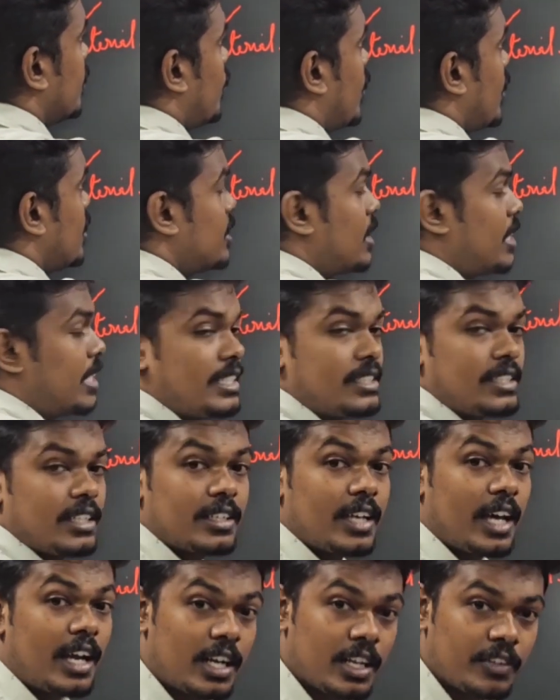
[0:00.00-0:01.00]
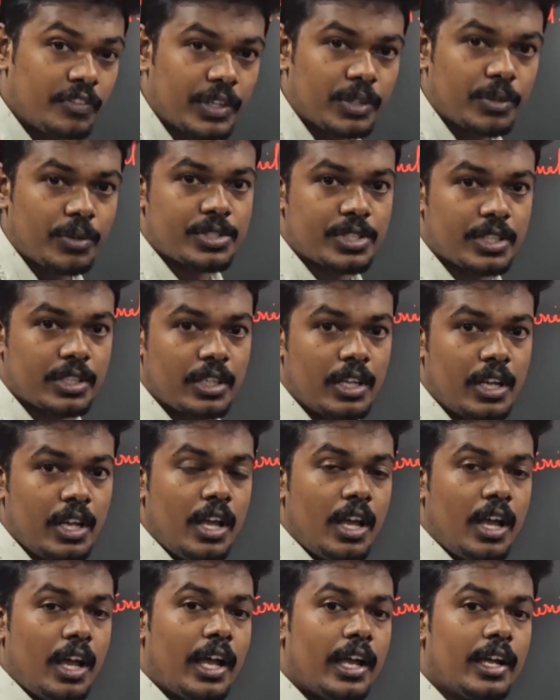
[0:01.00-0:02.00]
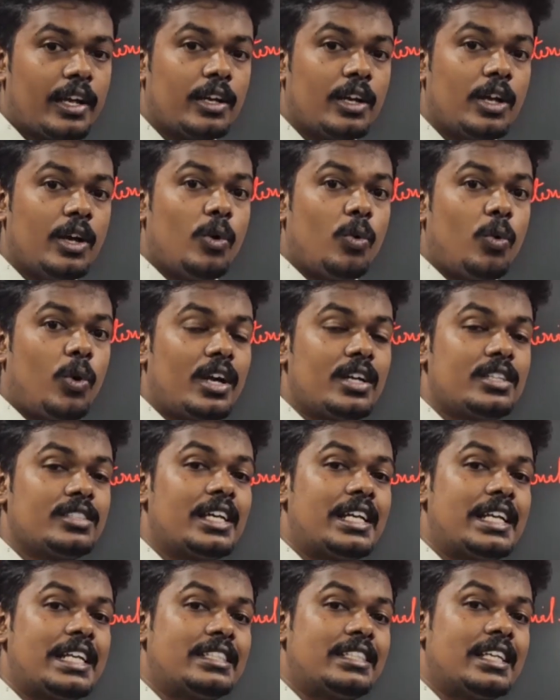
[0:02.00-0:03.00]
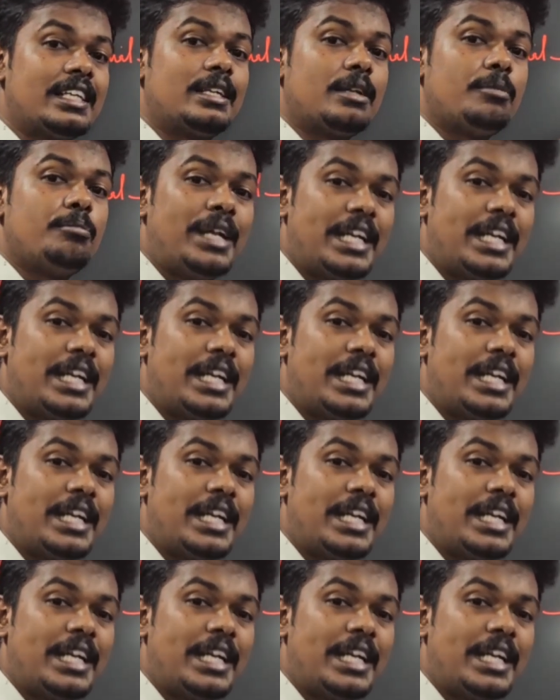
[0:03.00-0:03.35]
What is the recent current affair question? And what is the recent